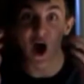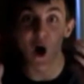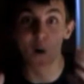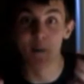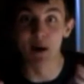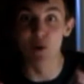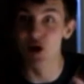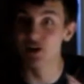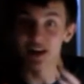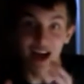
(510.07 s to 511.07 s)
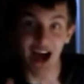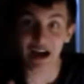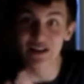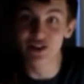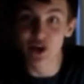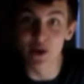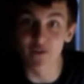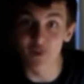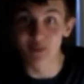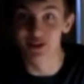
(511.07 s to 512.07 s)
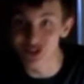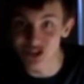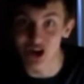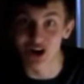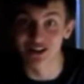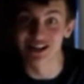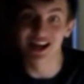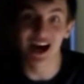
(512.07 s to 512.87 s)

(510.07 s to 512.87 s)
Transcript: Oh my word, I knew it from the start.